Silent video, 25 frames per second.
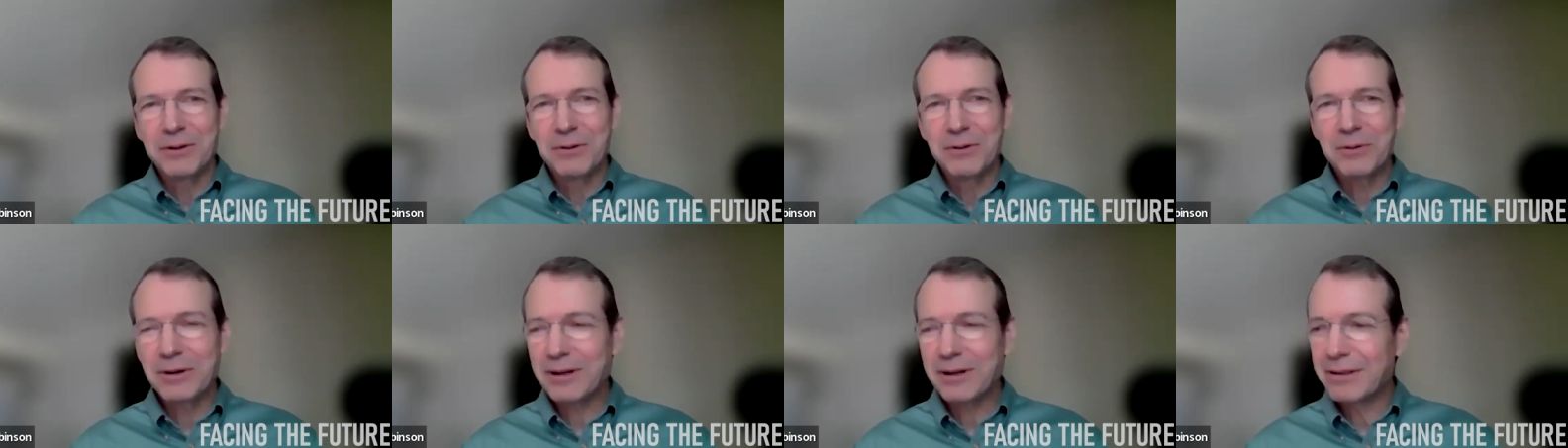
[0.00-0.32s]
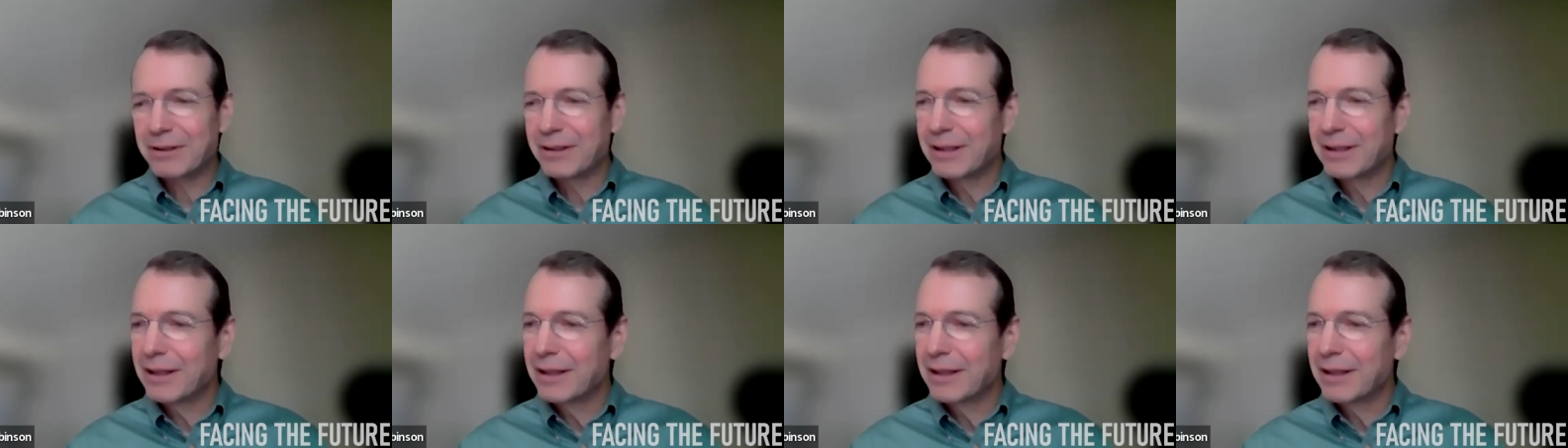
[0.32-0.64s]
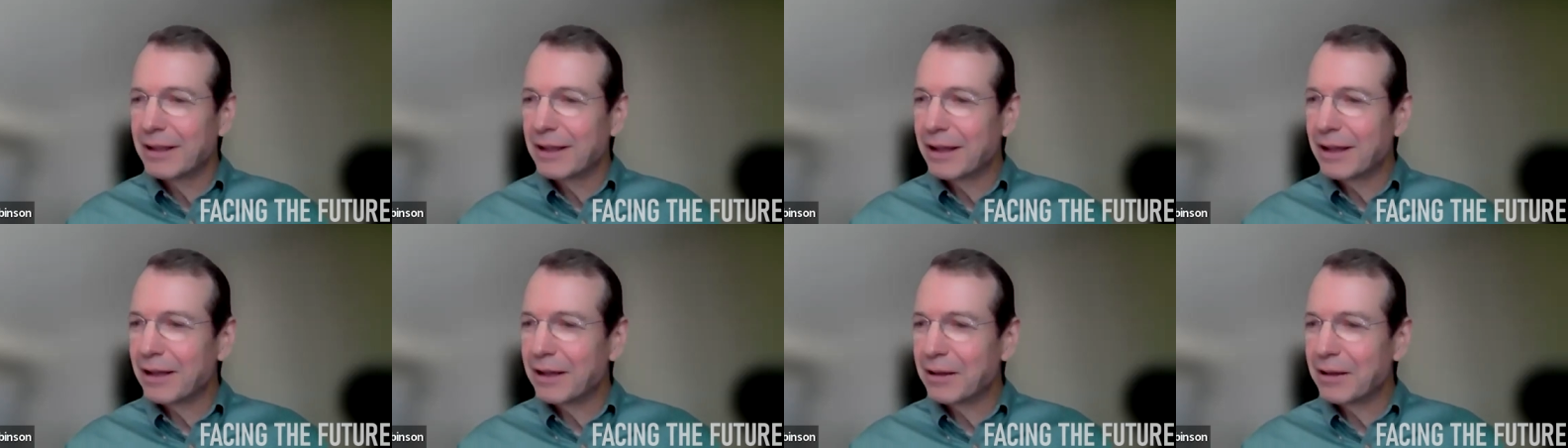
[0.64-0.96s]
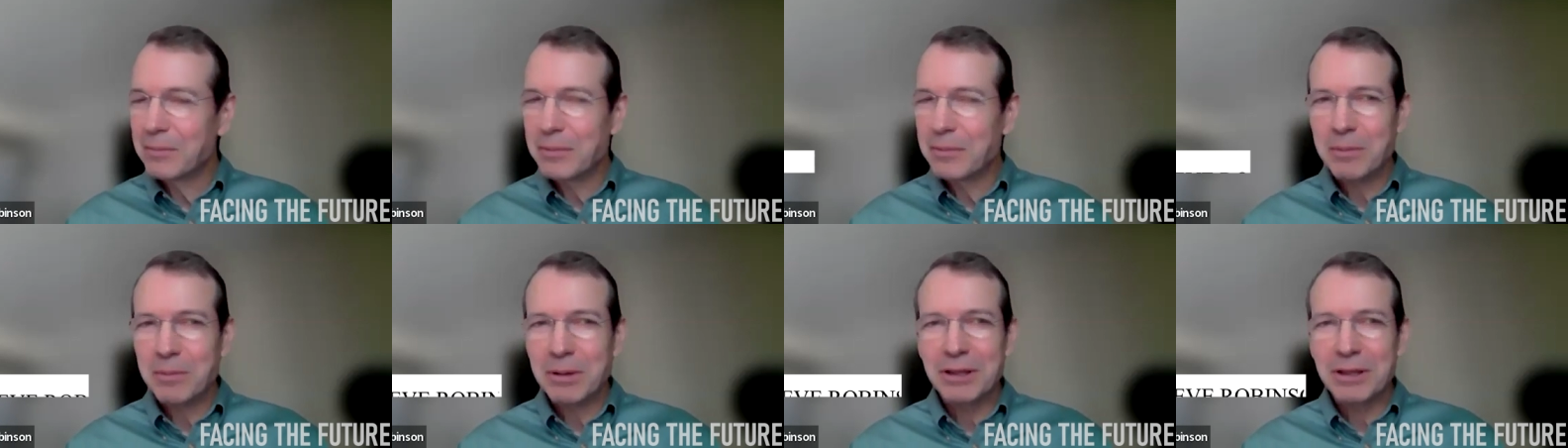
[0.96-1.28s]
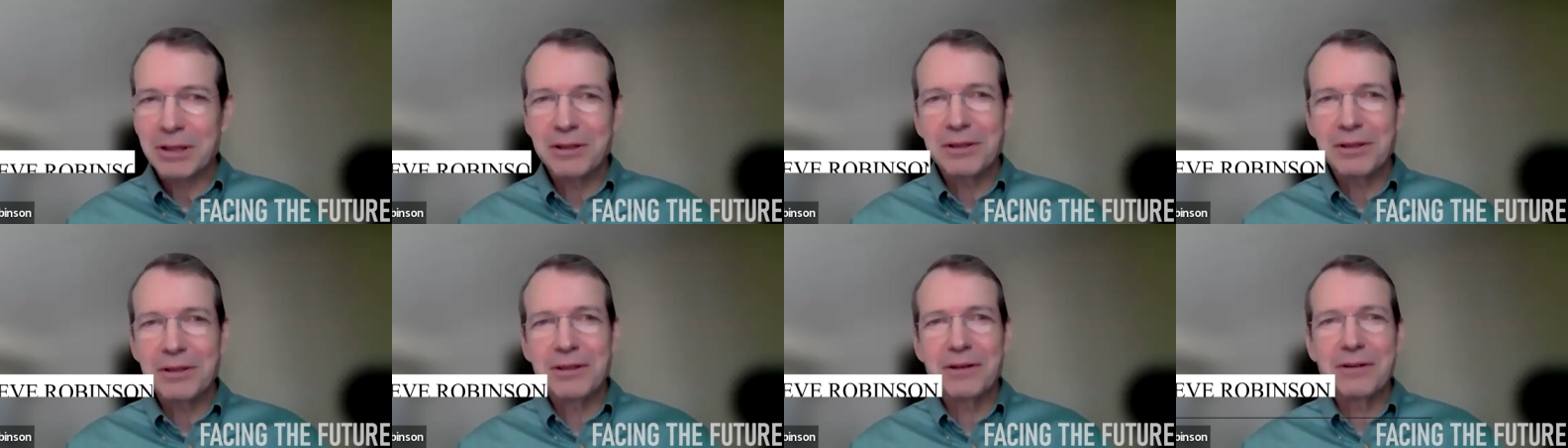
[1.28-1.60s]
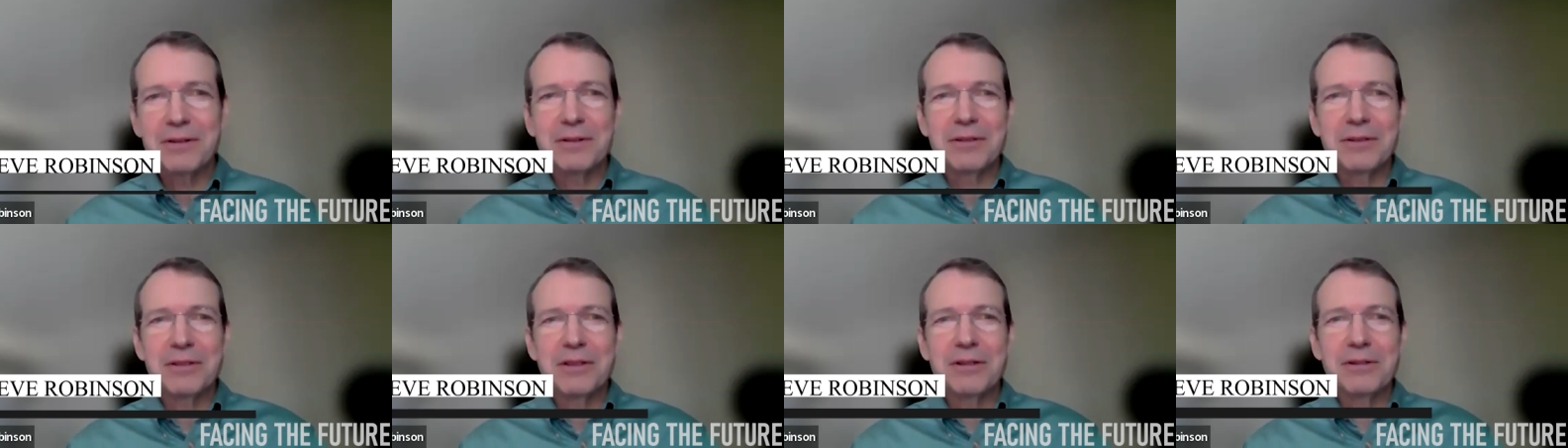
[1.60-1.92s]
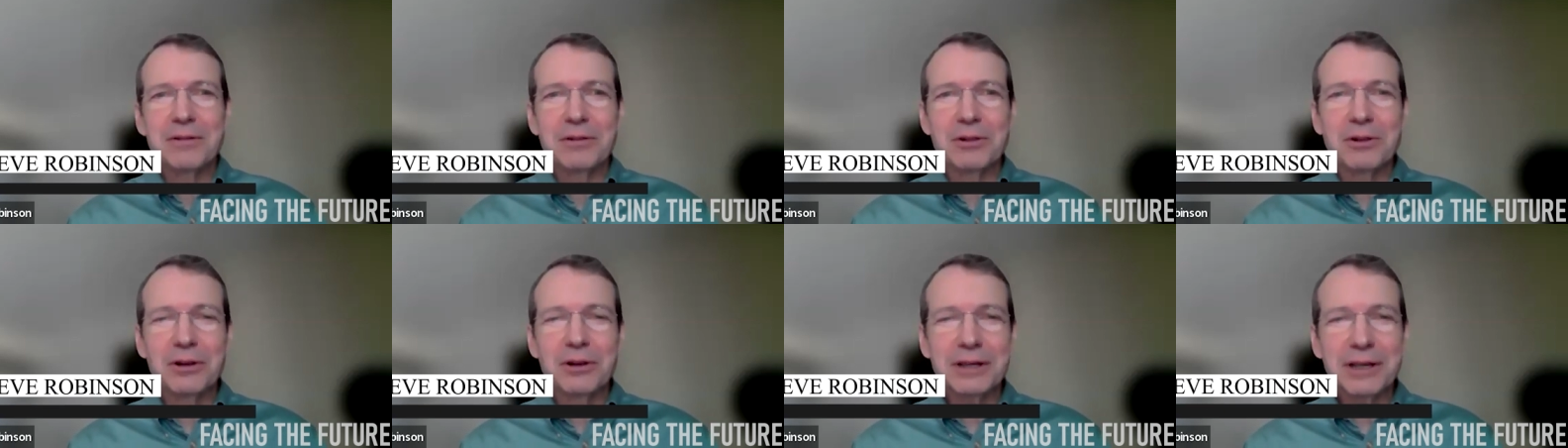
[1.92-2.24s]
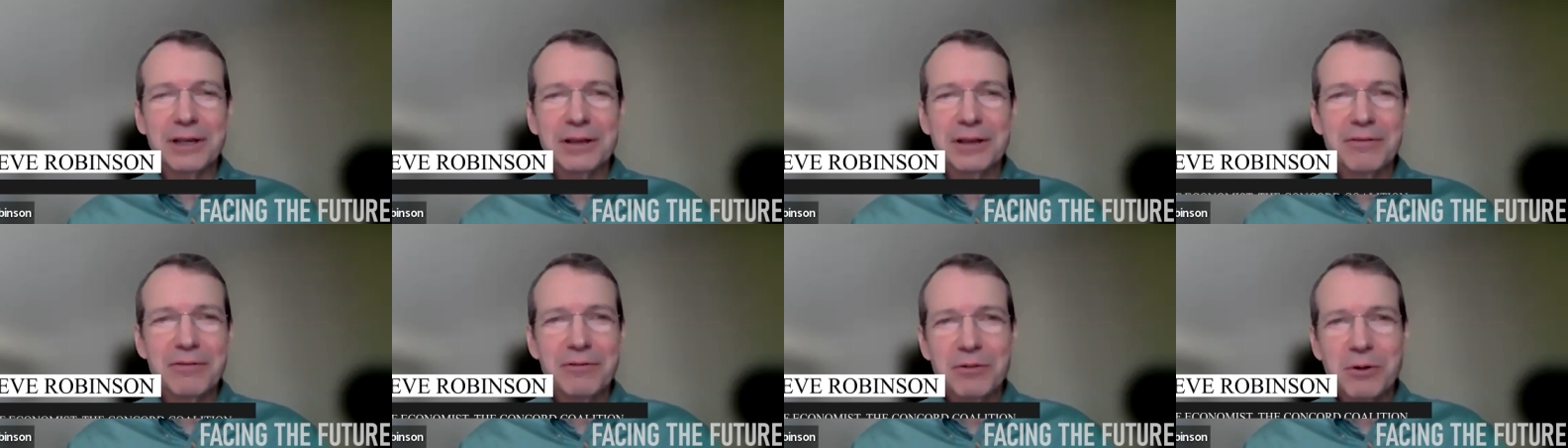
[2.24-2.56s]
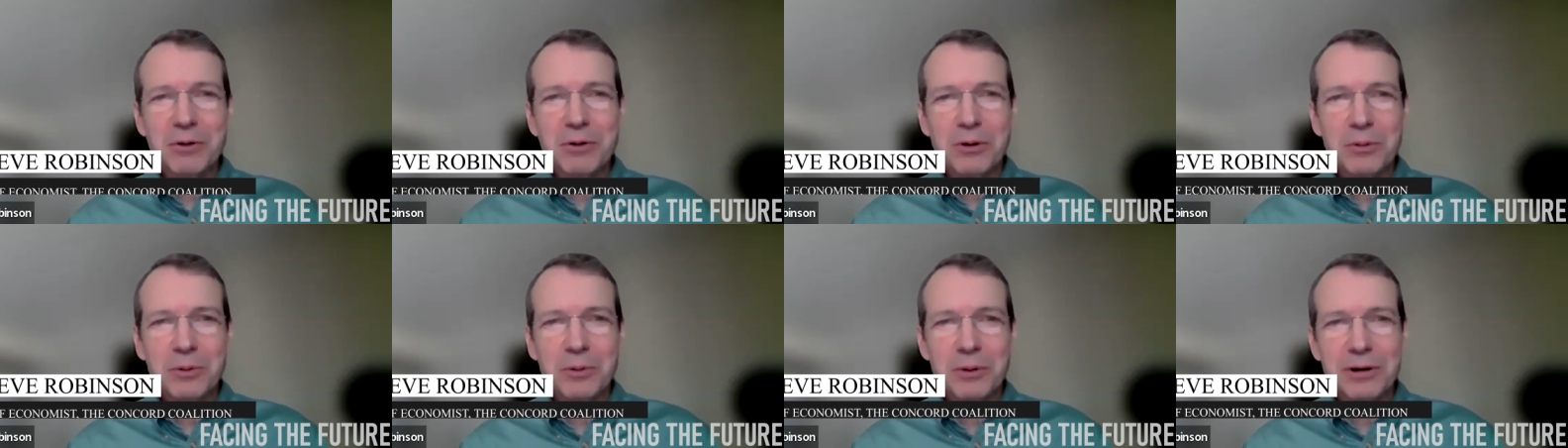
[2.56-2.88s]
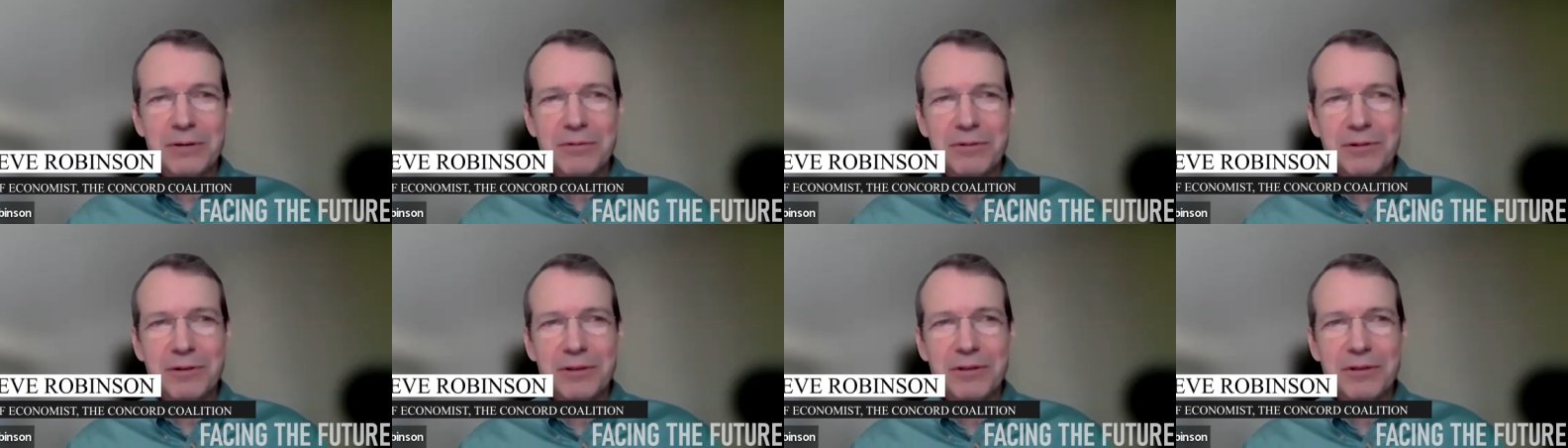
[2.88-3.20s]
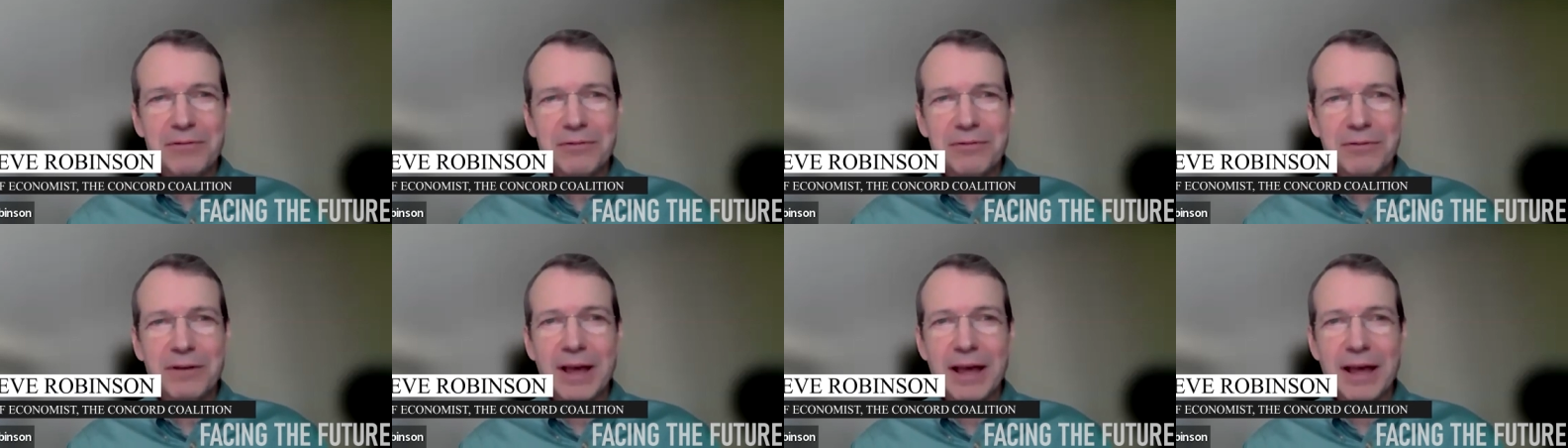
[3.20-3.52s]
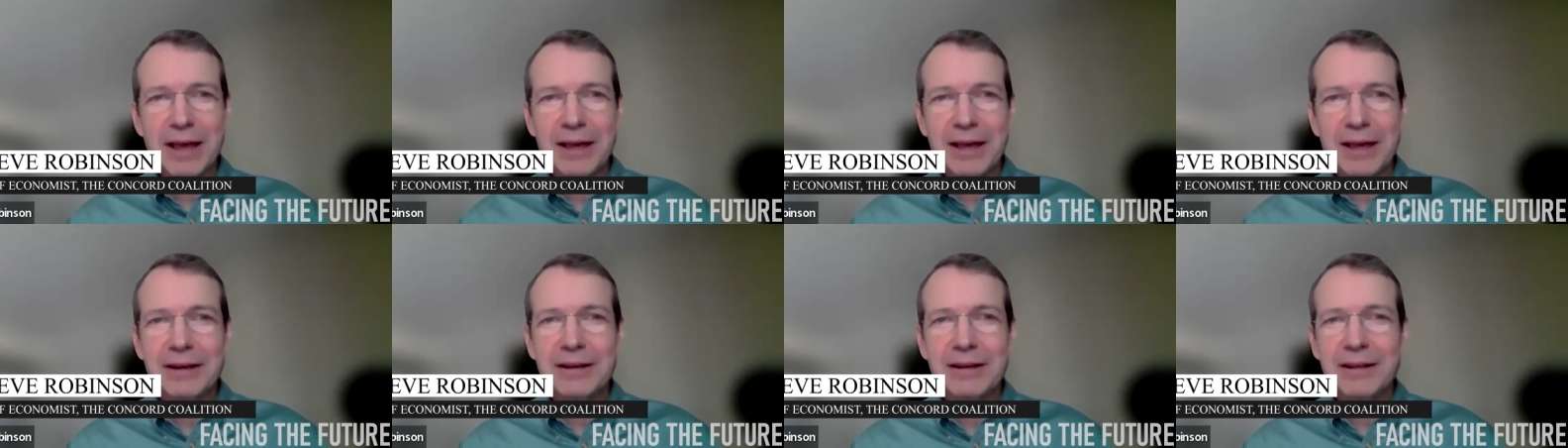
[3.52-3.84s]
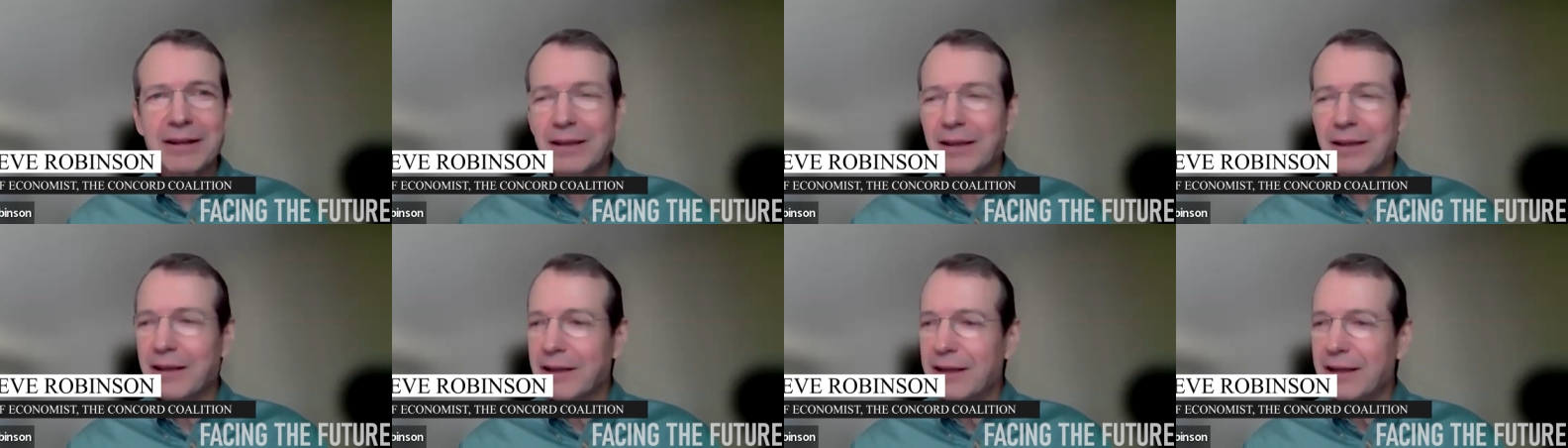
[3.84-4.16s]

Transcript: Well, uh, I mean, the, the, the, looking forward for the Fed,